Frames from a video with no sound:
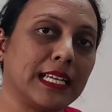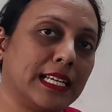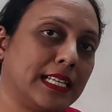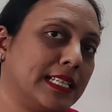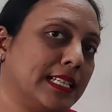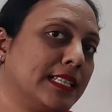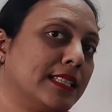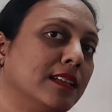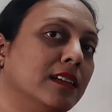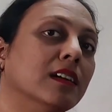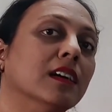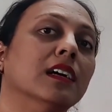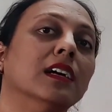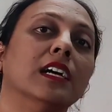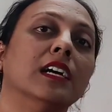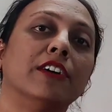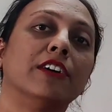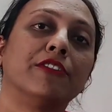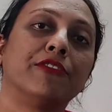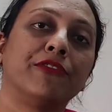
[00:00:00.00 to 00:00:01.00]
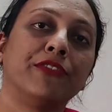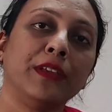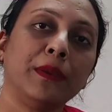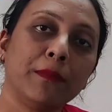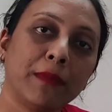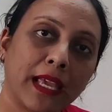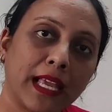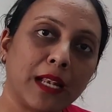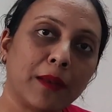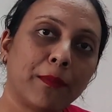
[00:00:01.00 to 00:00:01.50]
It is a
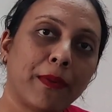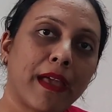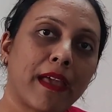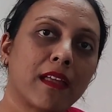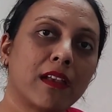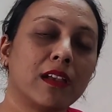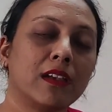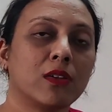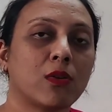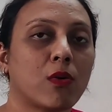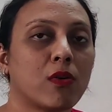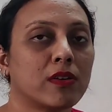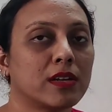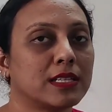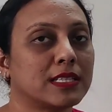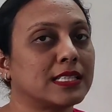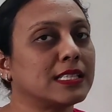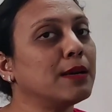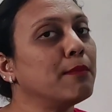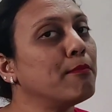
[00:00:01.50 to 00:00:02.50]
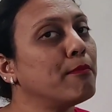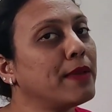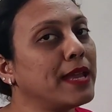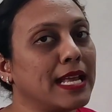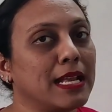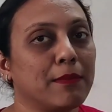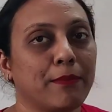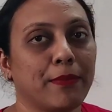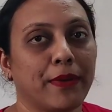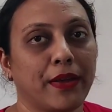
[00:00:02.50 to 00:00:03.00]
female parent or it's a
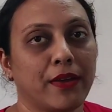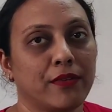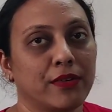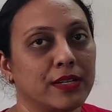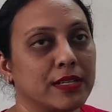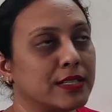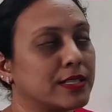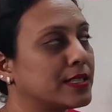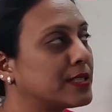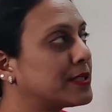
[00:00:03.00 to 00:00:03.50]
male parent.